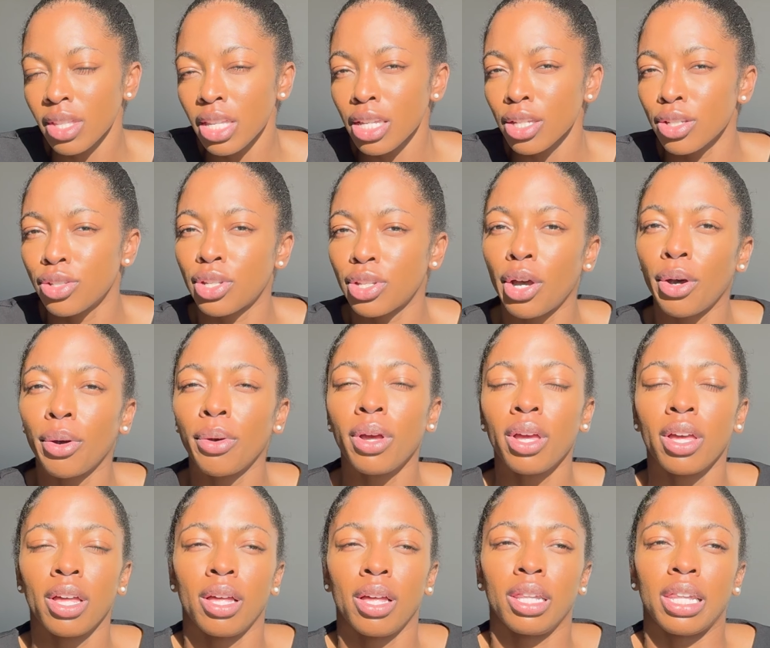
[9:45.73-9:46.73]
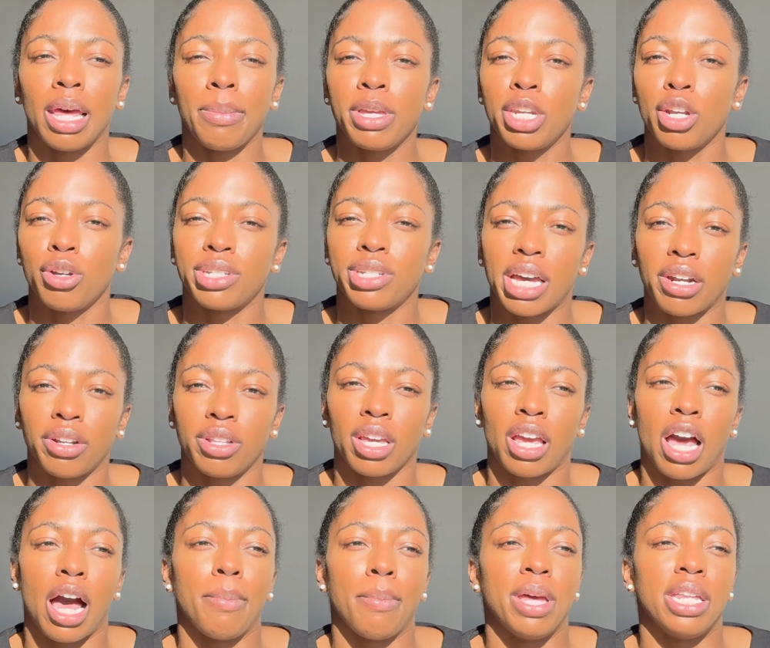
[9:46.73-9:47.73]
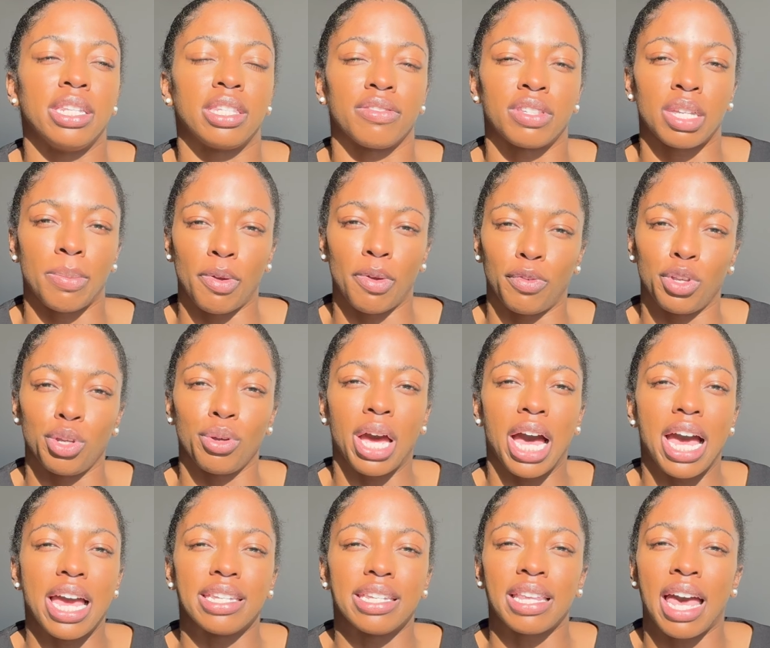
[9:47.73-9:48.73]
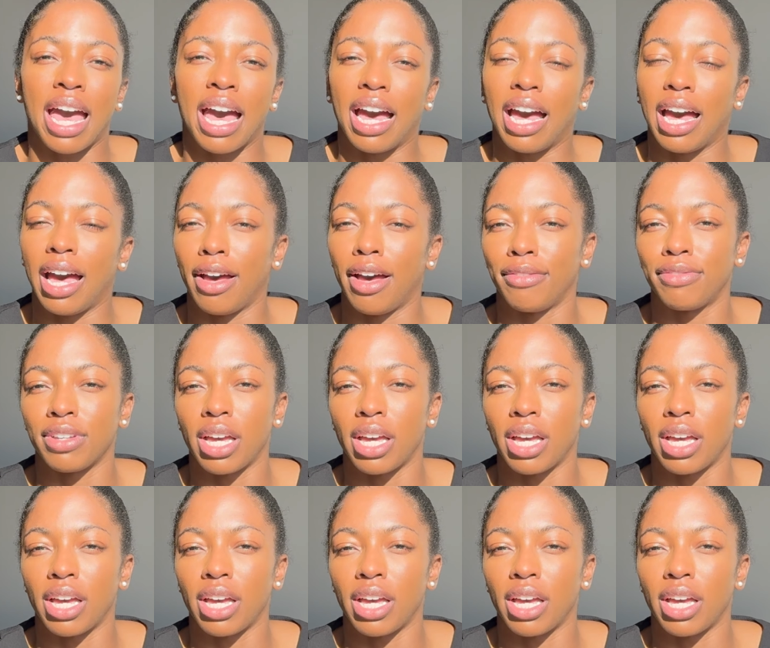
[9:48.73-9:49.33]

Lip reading: So Let me know down in the comments if some of you guys have